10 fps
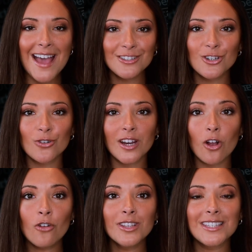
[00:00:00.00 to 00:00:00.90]
and agree
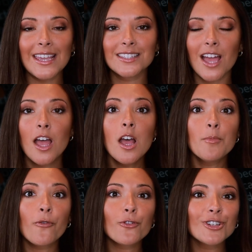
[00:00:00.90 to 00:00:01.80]
on the data
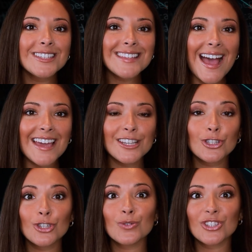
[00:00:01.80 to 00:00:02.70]
before it is
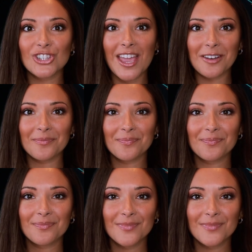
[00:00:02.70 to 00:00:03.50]
added to the chain.